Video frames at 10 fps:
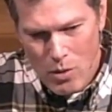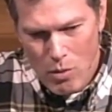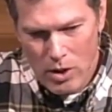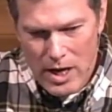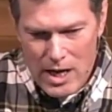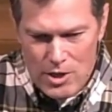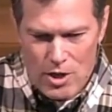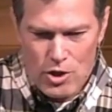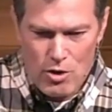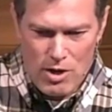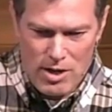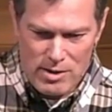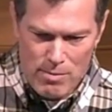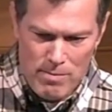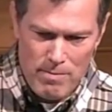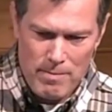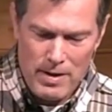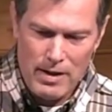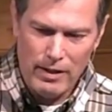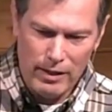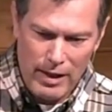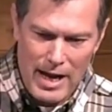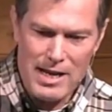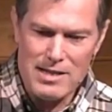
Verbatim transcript: Well, in ancient Judaism, light